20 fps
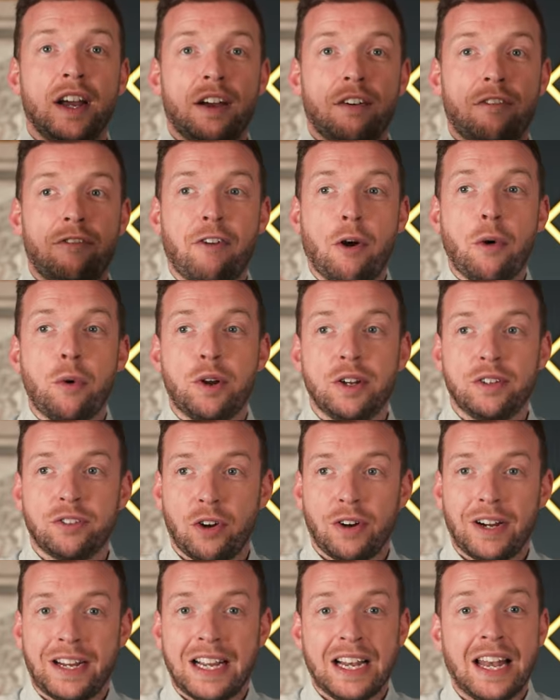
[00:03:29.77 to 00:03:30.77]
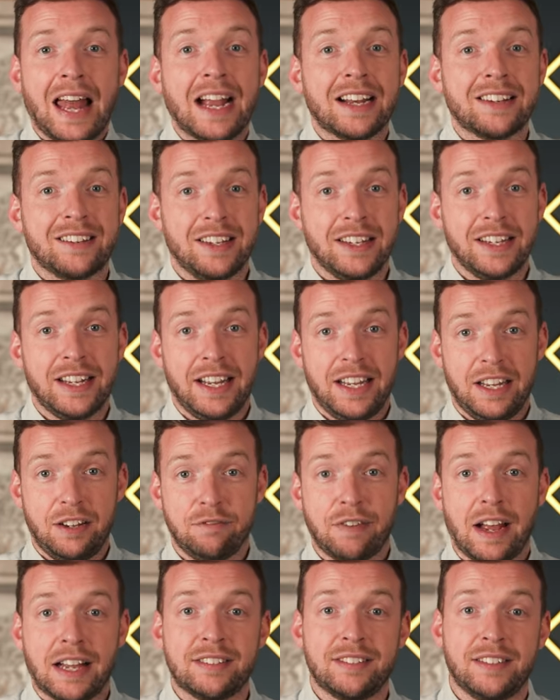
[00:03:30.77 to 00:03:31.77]
focused on collecting and
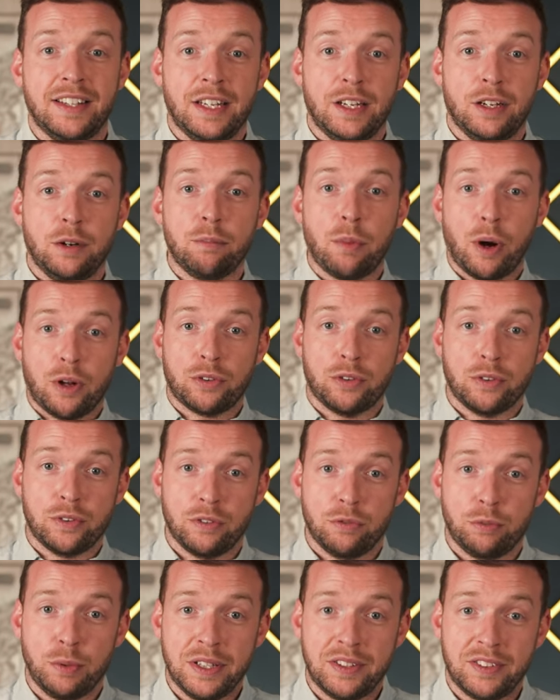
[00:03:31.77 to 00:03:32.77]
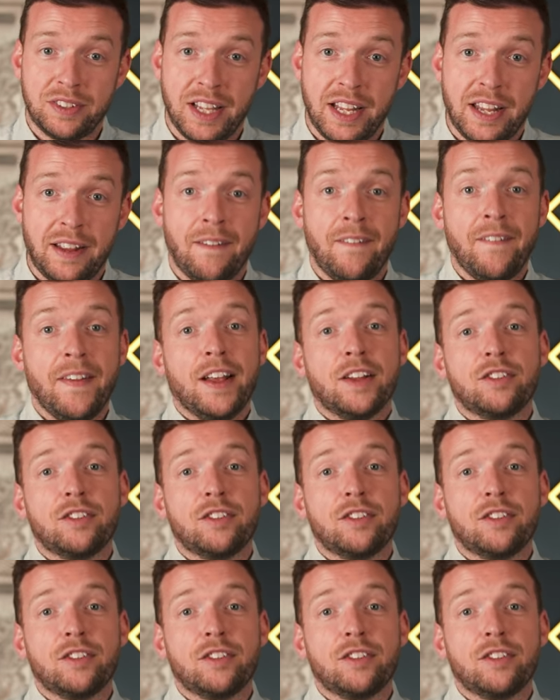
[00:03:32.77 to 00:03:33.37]
investing bottles of whiskey.